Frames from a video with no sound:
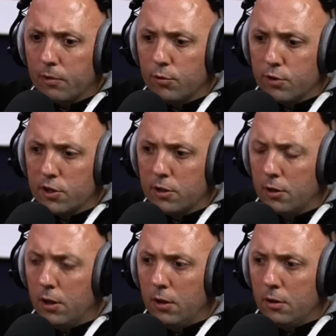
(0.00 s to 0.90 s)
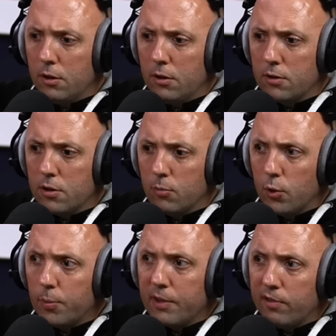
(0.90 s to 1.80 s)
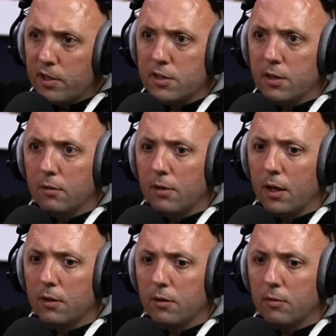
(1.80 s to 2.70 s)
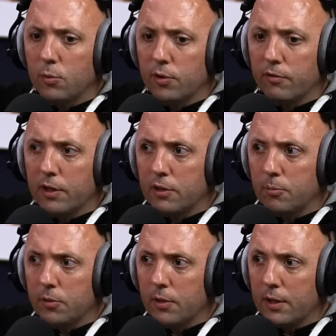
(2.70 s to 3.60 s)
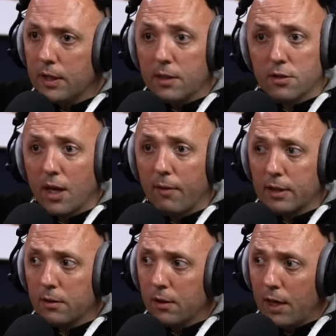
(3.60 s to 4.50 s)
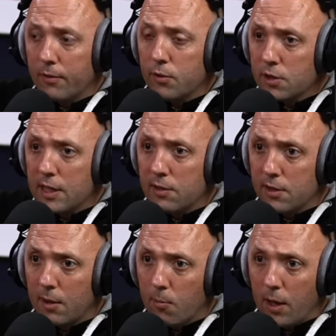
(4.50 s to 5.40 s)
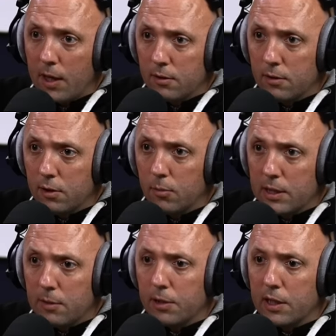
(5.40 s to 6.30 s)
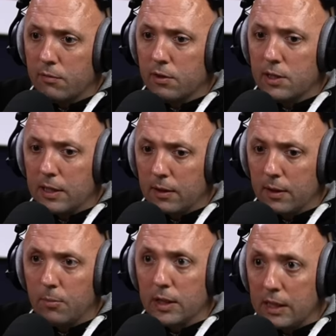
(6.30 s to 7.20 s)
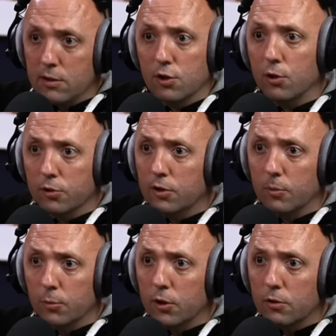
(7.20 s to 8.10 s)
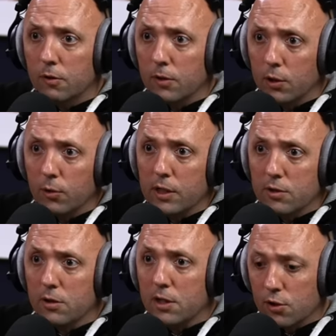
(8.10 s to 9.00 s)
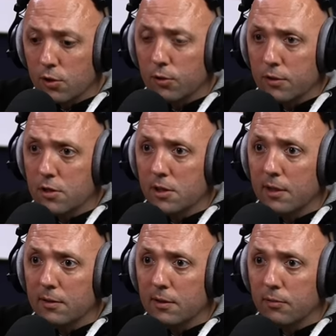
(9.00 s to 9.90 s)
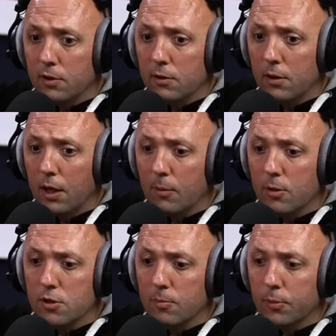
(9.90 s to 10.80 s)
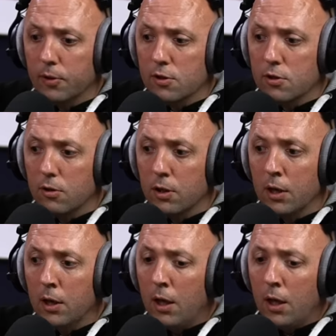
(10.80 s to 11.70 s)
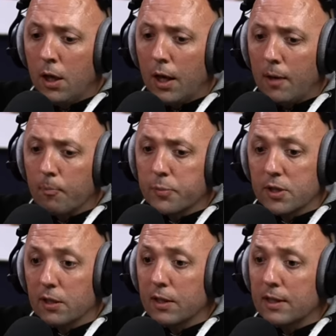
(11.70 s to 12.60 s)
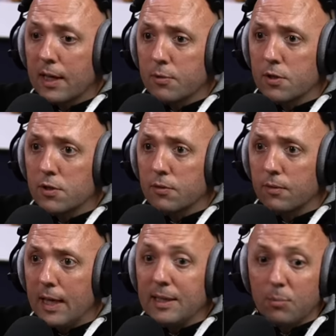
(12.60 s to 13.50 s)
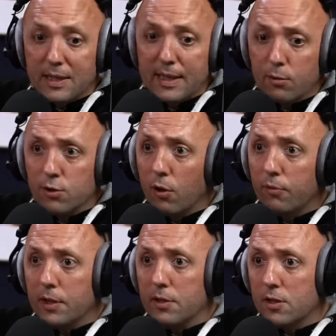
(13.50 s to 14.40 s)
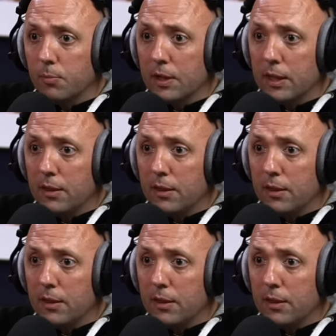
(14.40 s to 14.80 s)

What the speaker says: Ruter will be fitter and more available, and he is, I mean, having retained him and, you know, made a play of retaining him, he has got to come good. You know, he's got to start delivering at some point soon, particularly in the absence of anybody else obvious to play.